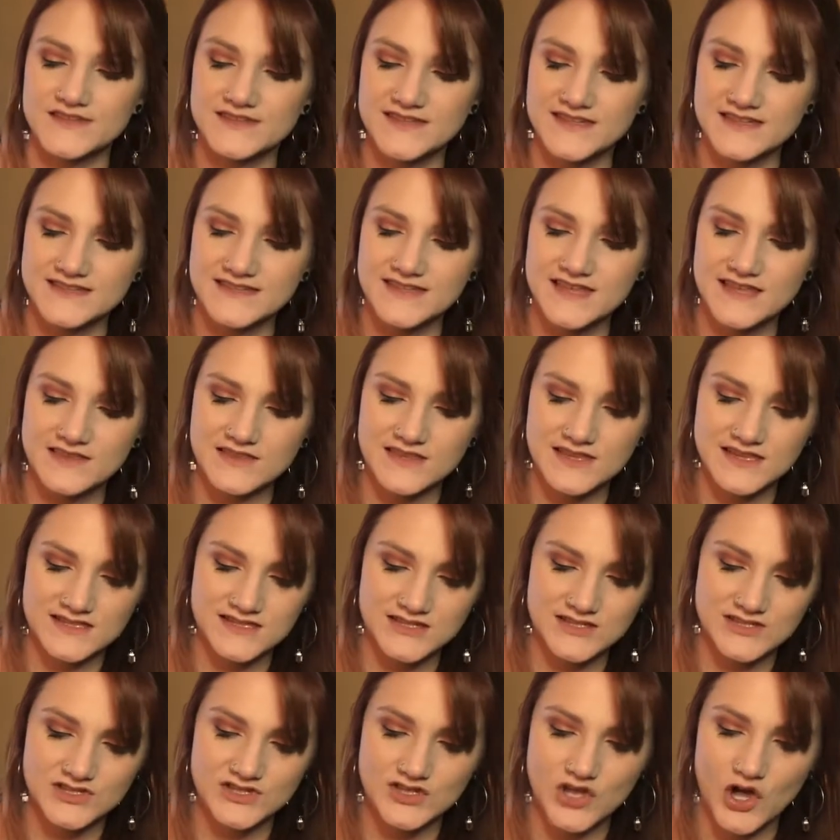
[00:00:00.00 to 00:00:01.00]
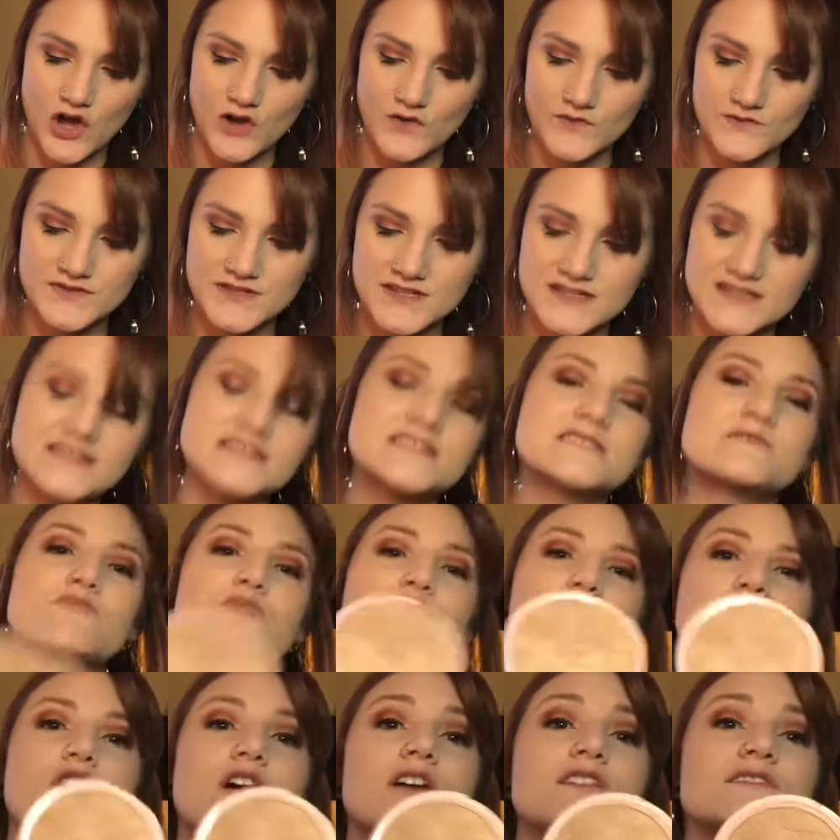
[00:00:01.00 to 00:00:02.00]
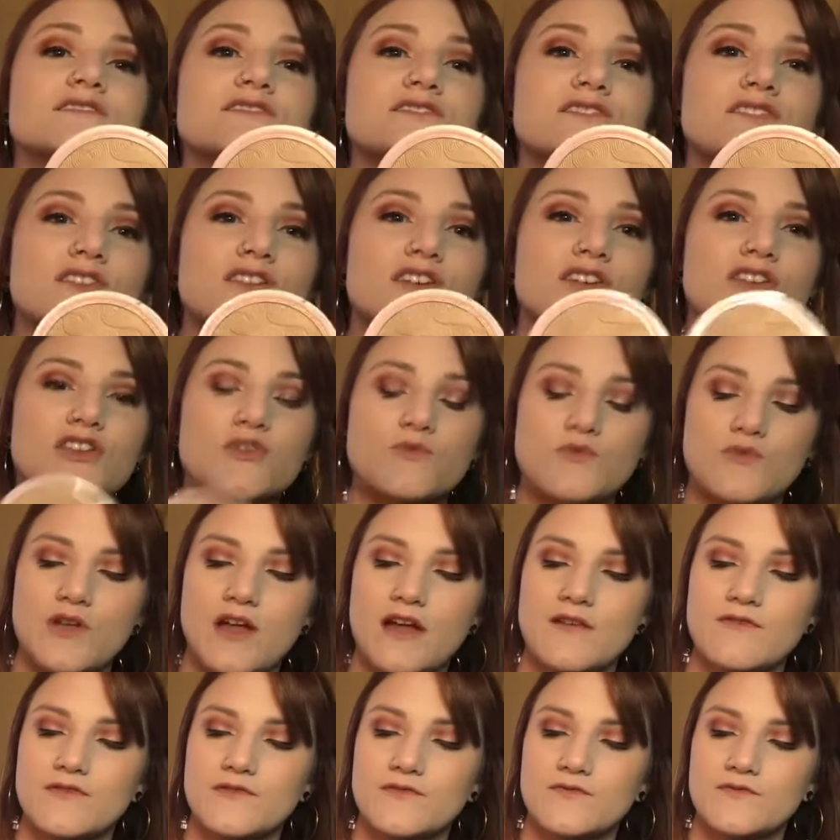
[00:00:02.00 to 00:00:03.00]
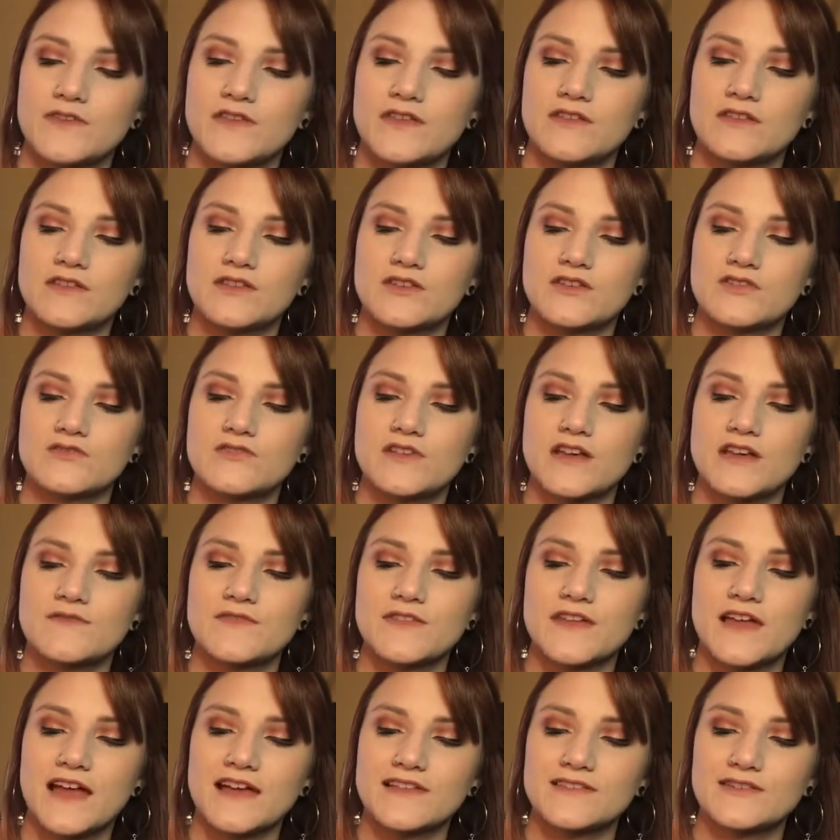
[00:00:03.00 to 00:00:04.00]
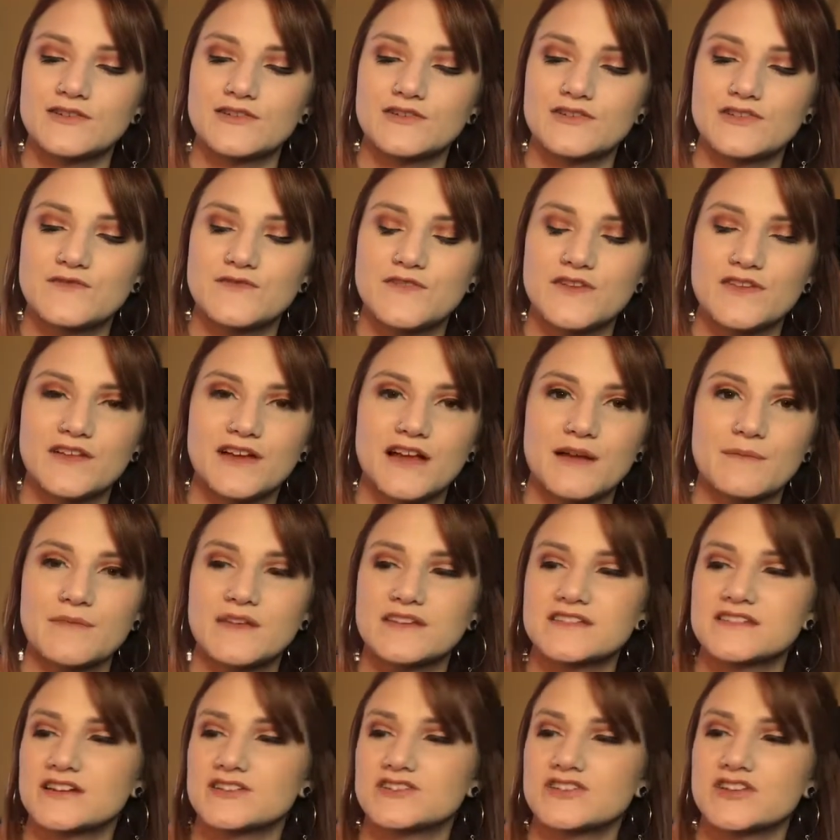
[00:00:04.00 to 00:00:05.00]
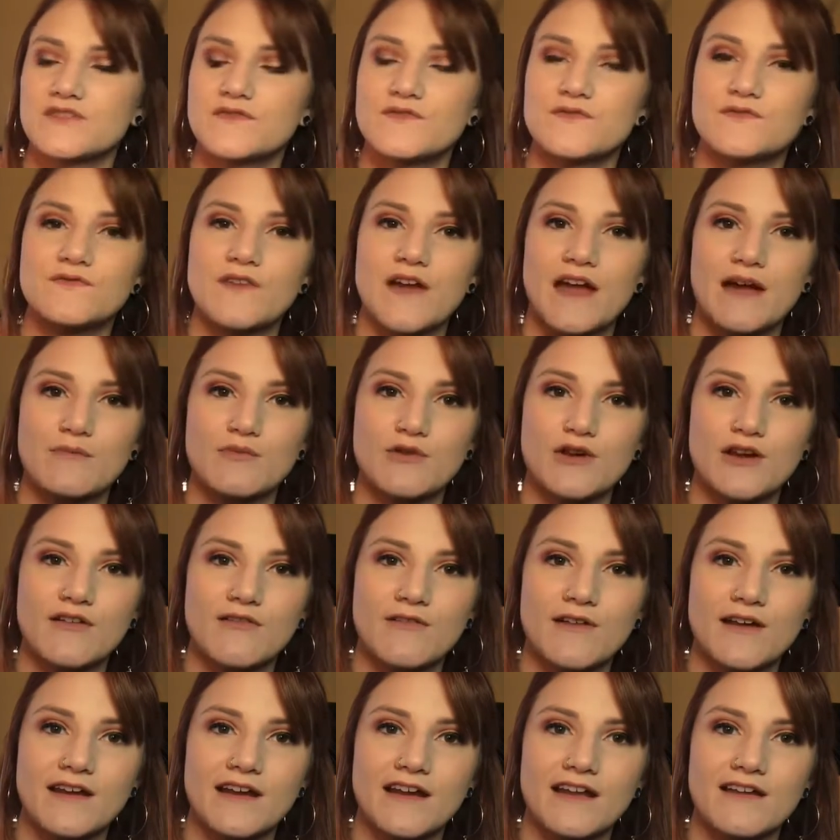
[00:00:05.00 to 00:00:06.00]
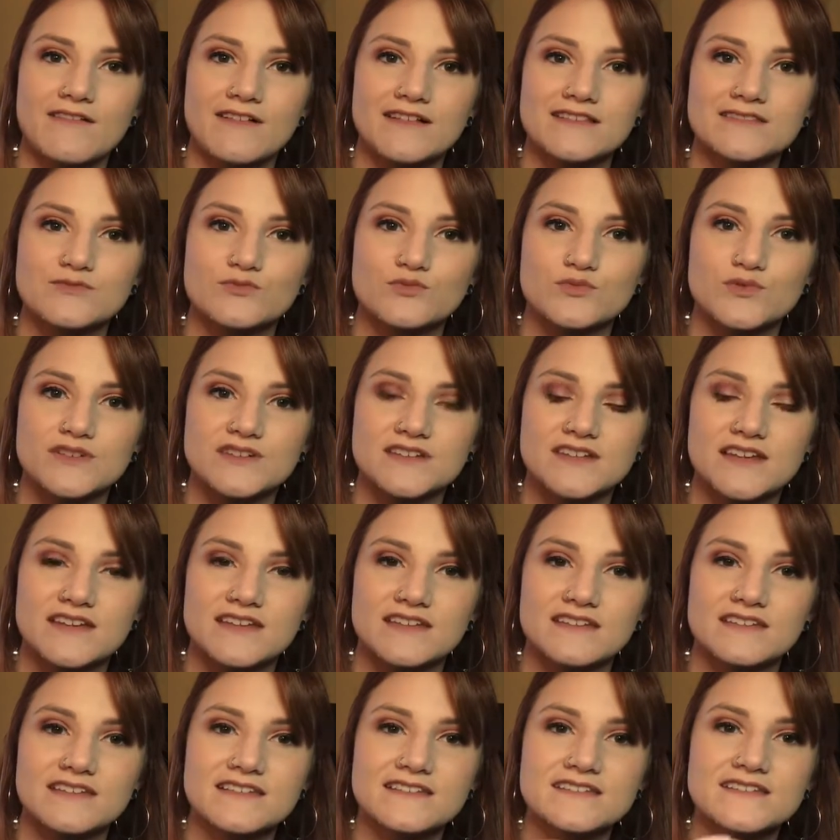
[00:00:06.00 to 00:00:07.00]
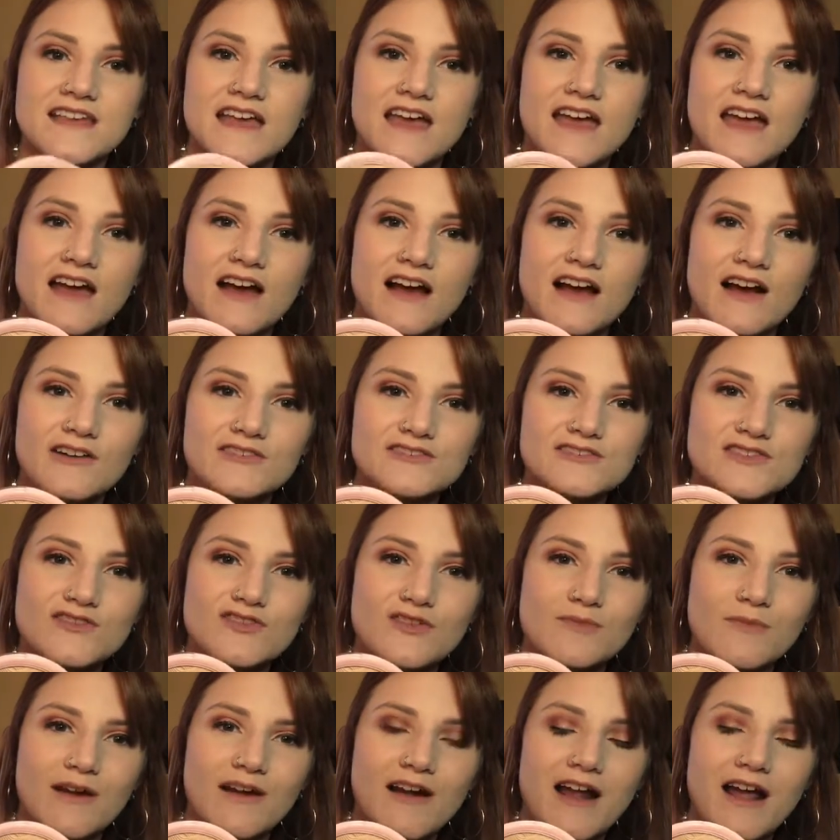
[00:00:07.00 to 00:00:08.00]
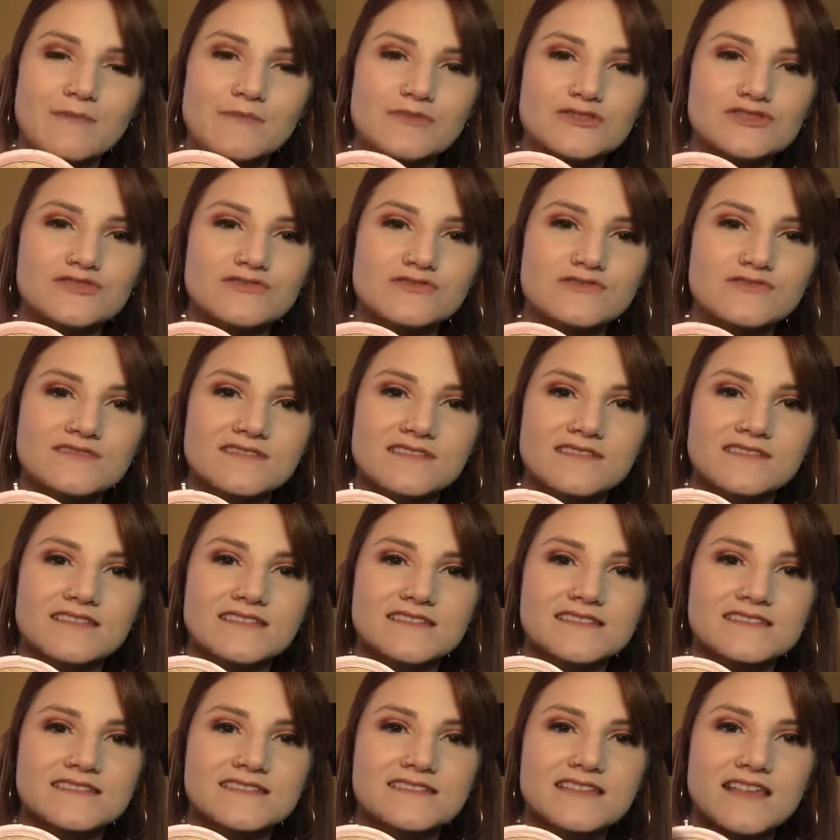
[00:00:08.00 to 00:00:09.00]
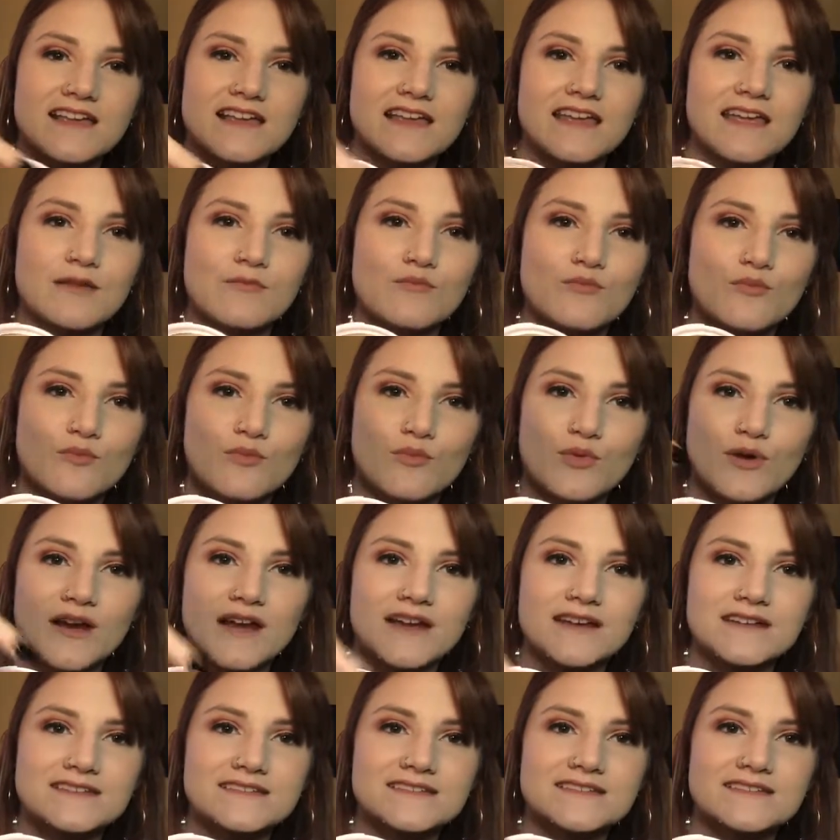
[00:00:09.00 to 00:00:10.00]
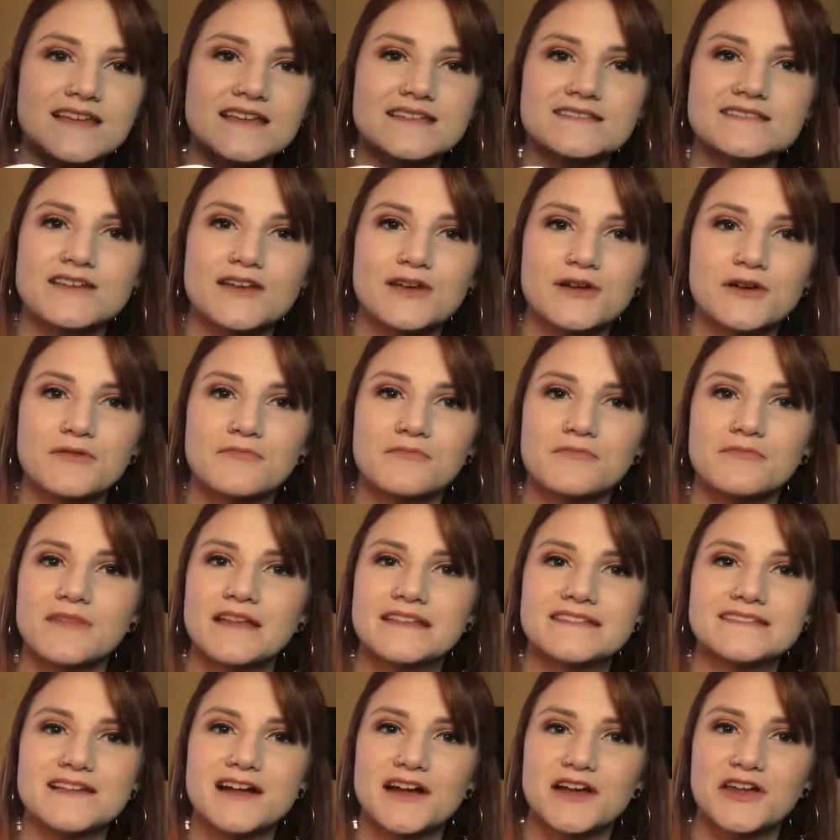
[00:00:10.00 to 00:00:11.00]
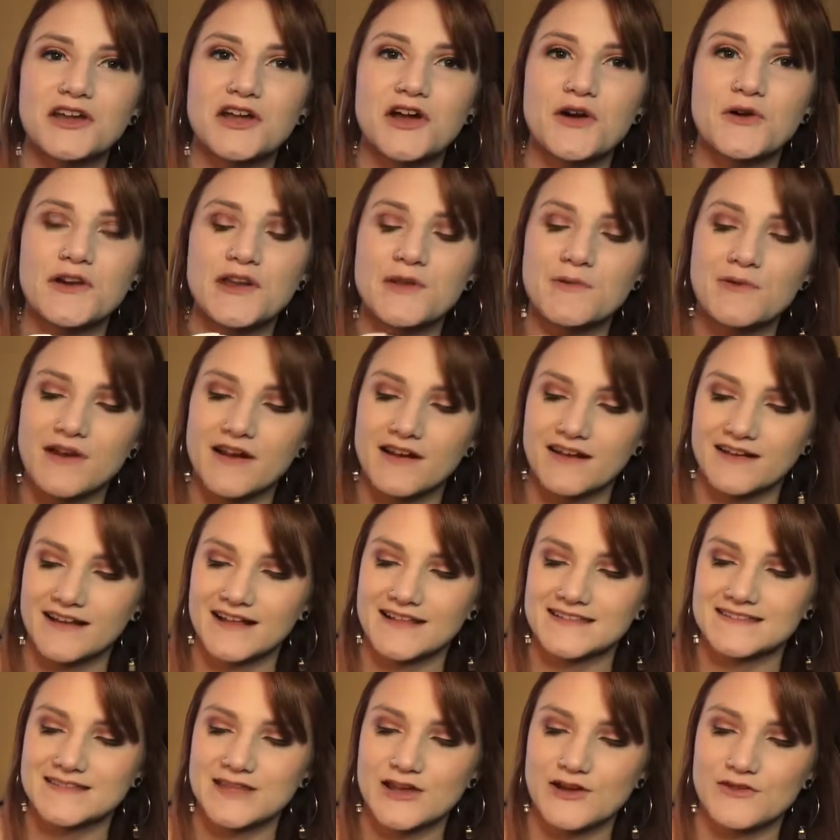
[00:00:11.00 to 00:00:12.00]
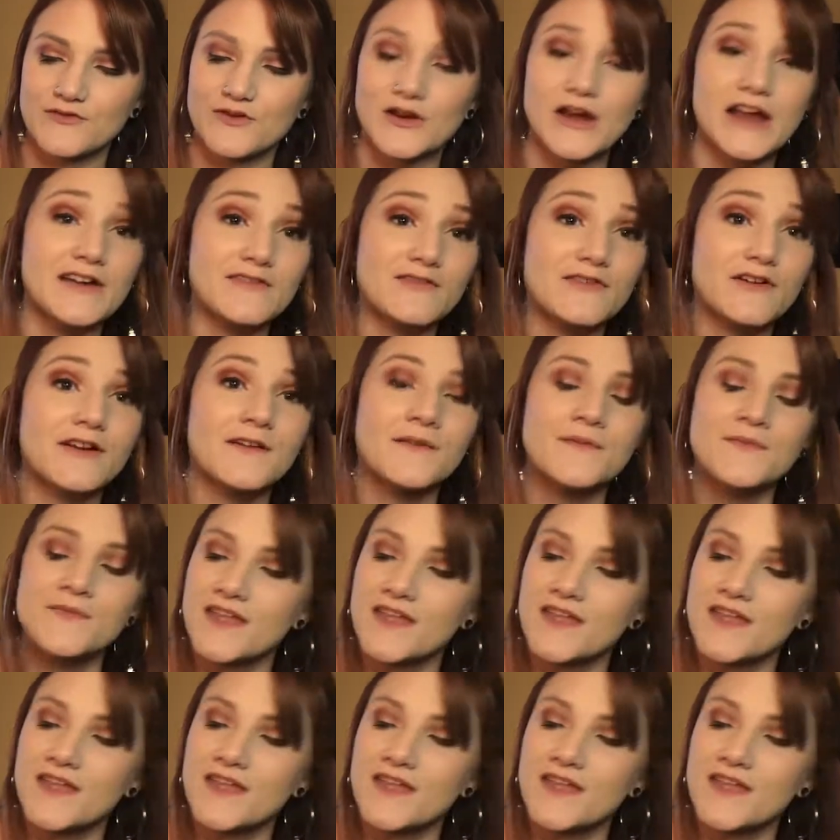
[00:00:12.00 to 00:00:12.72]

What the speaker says: is like the softest bronzer you will ever feel in your life. Like, I literally feel like I'm like touching fabric right now. It's ridiculous. Also, no matter how much you use it, this like imprint stays here. It's not gonna go anywhere. It's there forever.